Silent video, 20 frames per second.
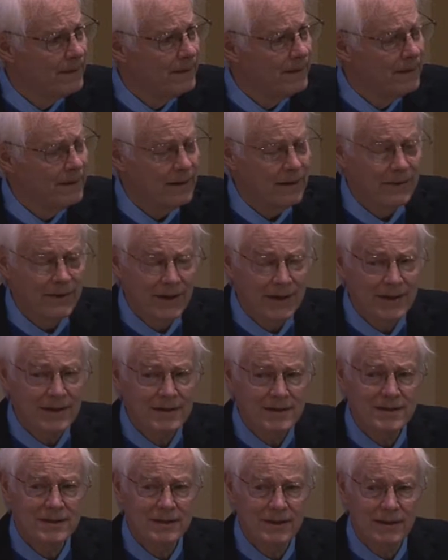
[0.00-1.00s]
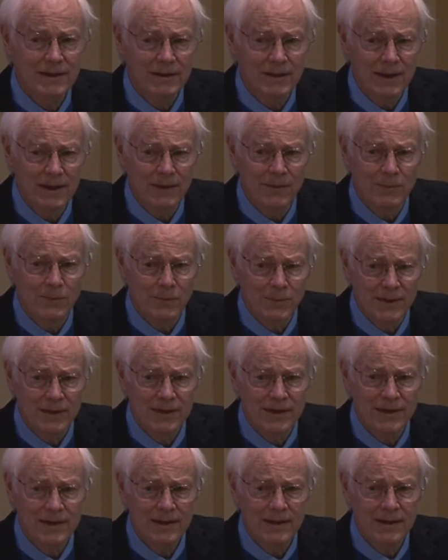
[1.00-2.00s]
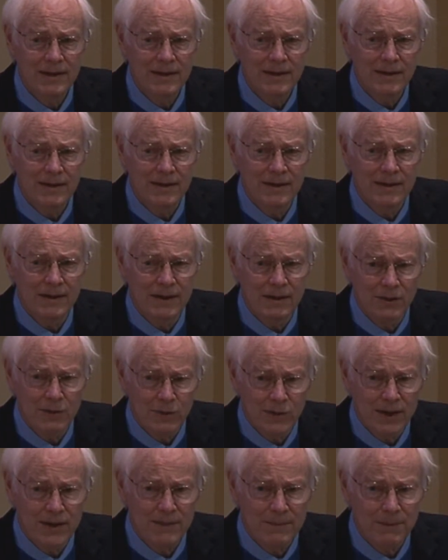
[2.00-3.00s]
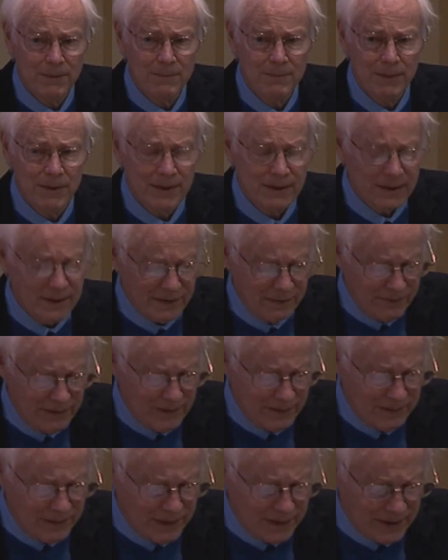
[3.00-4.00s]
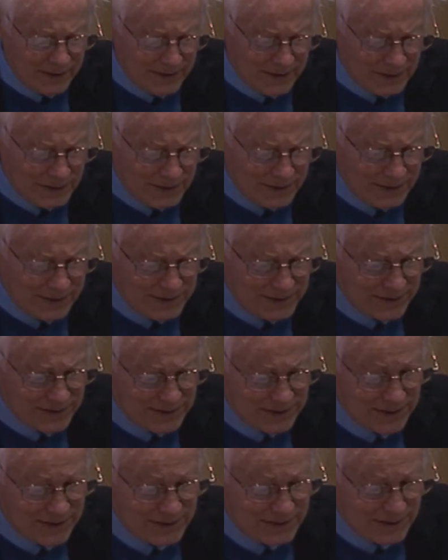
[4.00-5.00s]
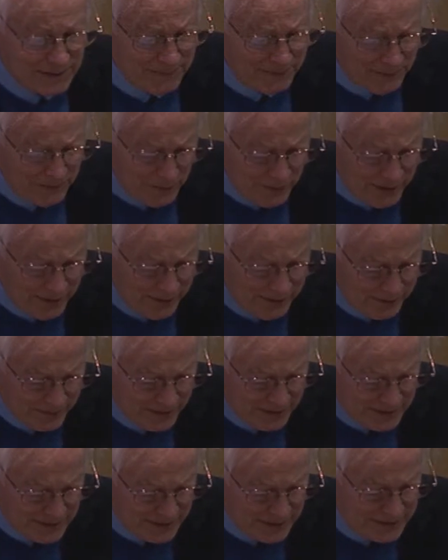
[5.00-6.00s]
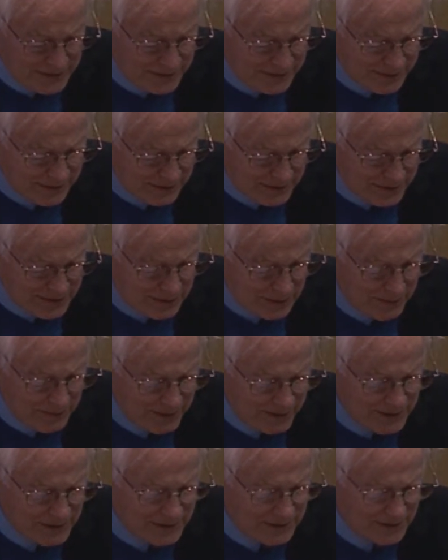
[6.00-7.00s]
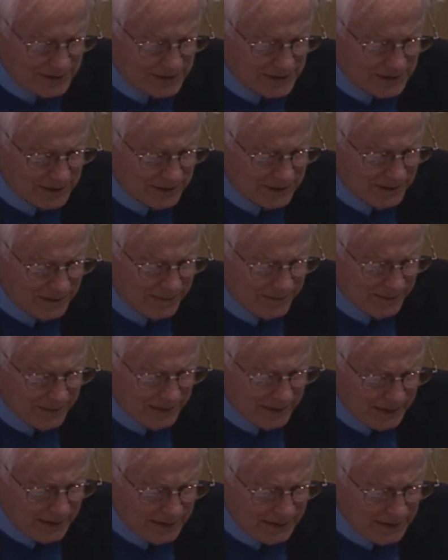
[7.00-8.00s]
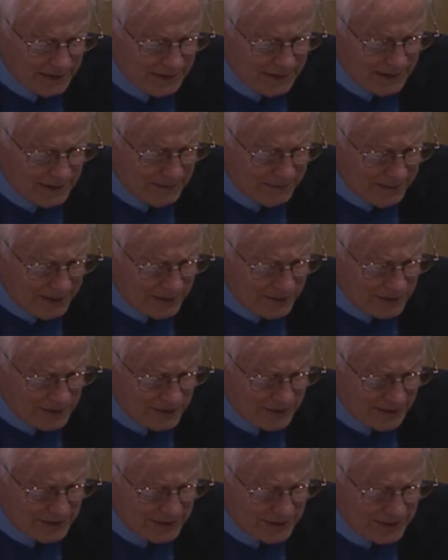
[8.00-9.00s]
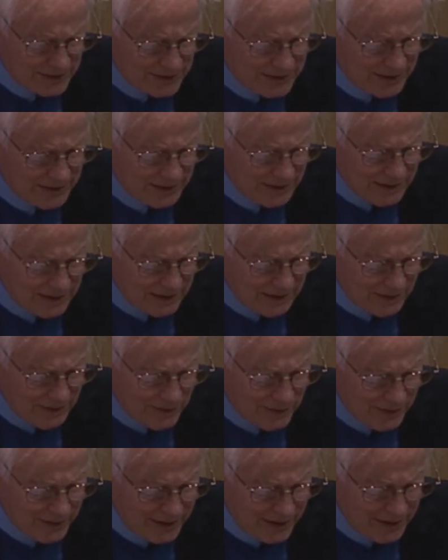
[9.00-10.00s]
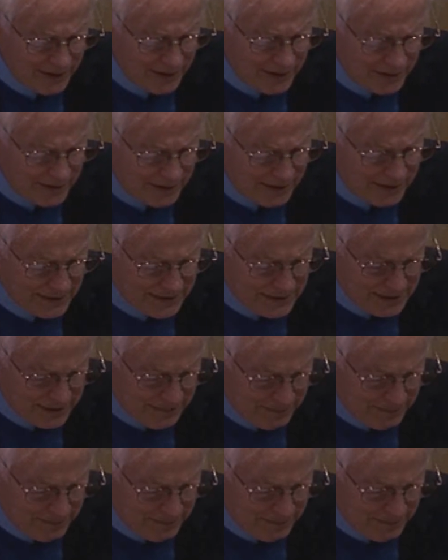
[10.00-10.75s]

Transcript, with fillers: And that is a, a really incredible part of the American judicial system, and one of the reasons there is so much concern uh, about judges and who they are in some